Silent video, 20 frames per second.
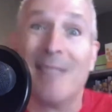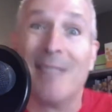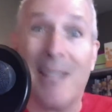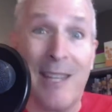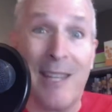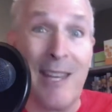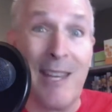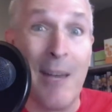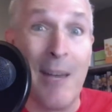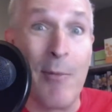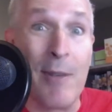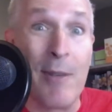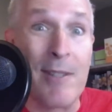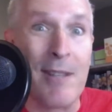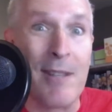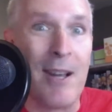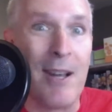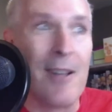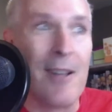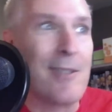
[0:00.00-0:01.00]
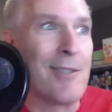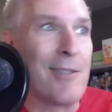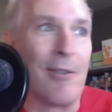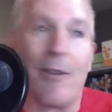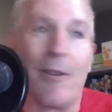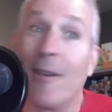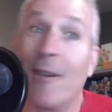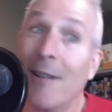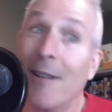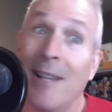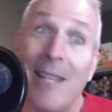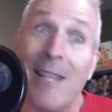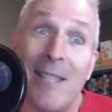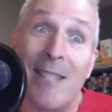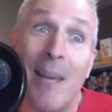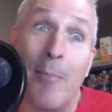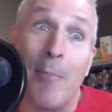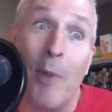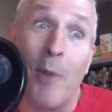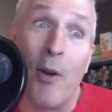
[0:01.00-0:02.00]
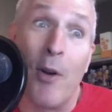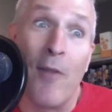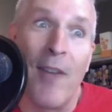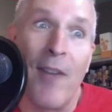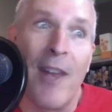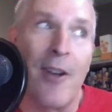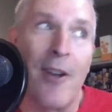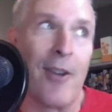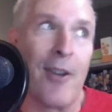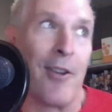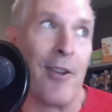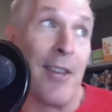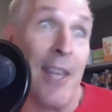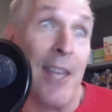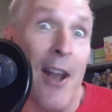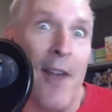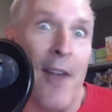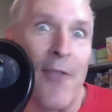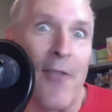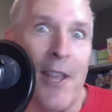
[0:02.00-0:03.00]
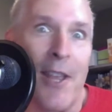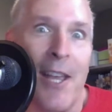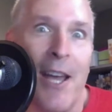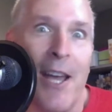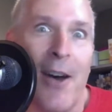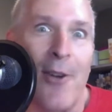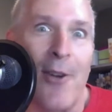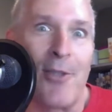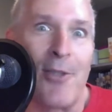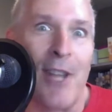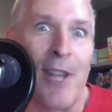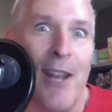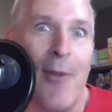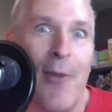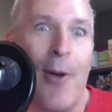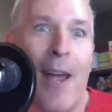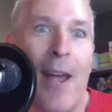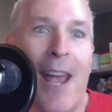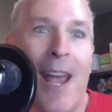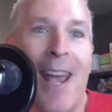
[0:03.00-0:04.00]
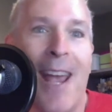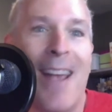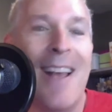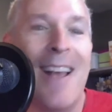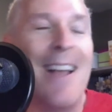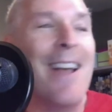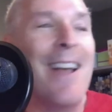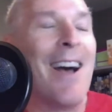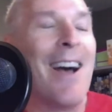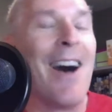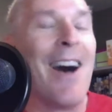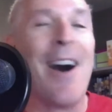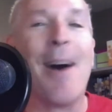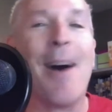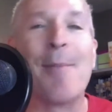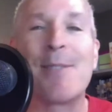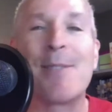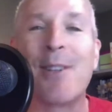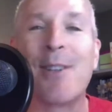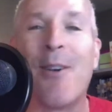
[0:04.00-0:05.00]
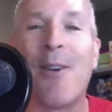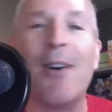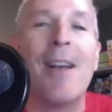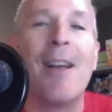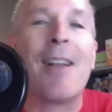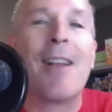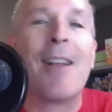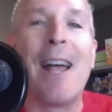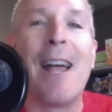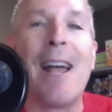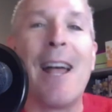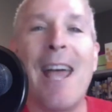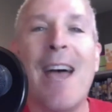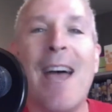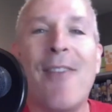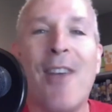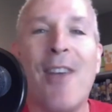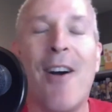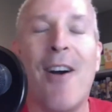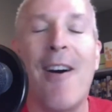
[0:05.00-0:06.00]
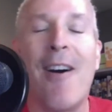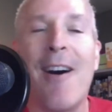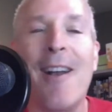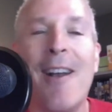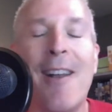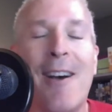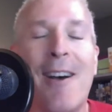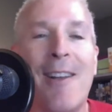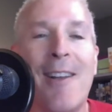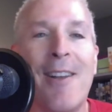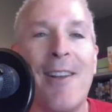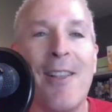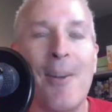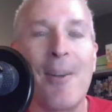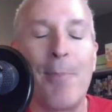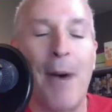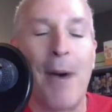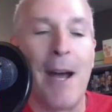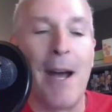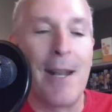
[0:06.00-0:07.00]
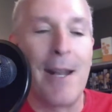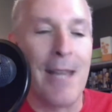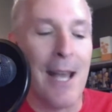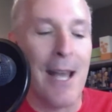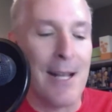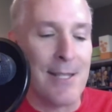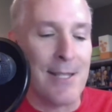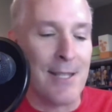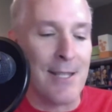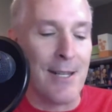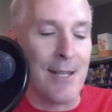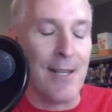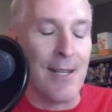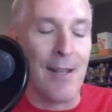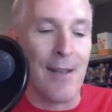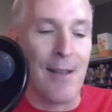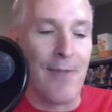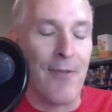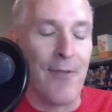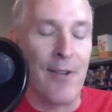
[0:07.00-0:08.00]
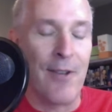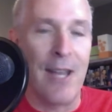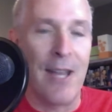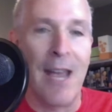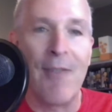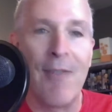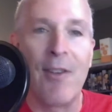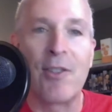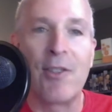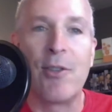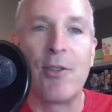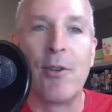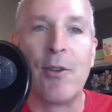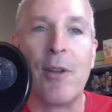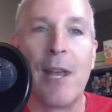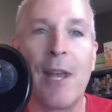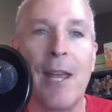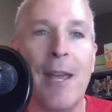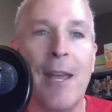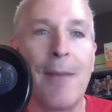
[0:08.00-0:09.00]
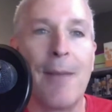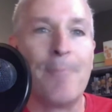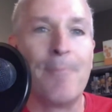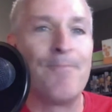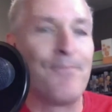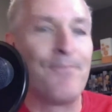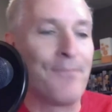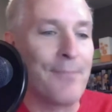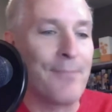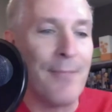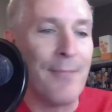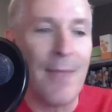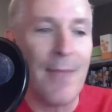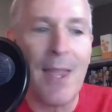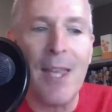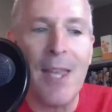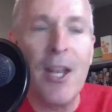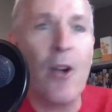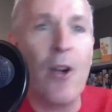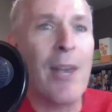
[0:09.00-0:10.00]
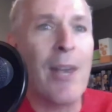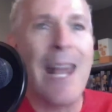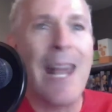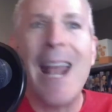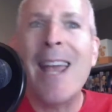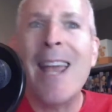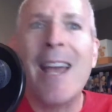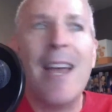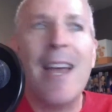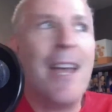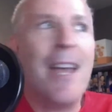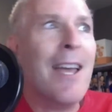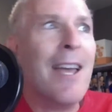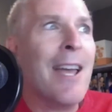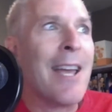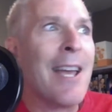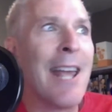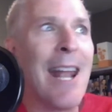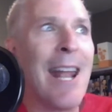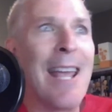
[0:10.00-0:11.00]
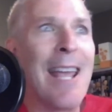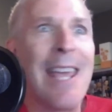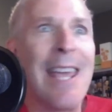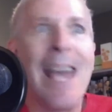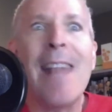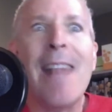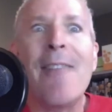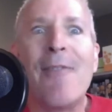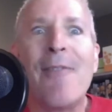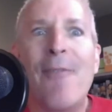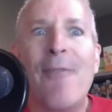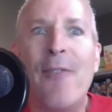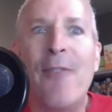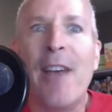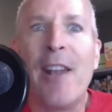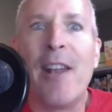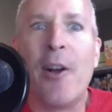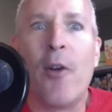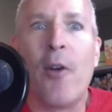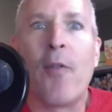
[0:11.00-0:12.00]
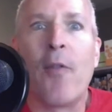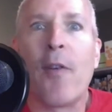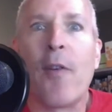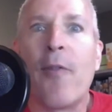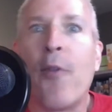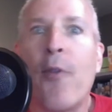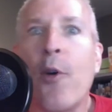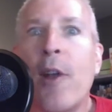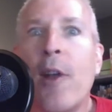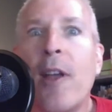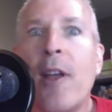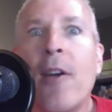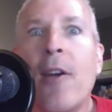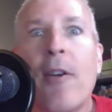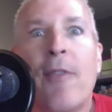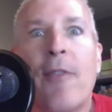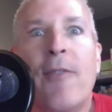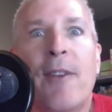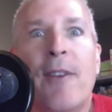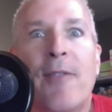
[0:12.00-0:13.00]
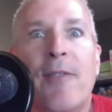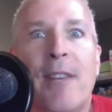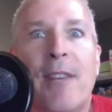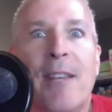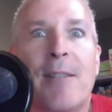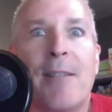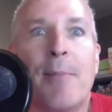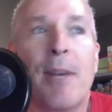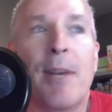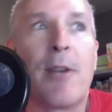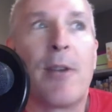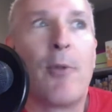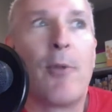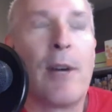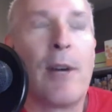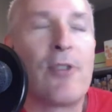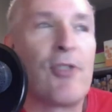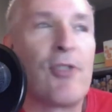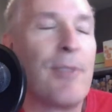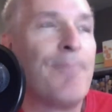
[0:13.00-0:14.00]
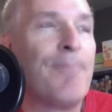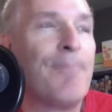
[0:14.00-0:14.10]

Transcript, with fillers: get results, or at least get motivated, or get off the couch anyway. Um, so glad to have you on another podcast and uh, have you tuning in. You know, can I can I get fit over forty or fifty is a big question,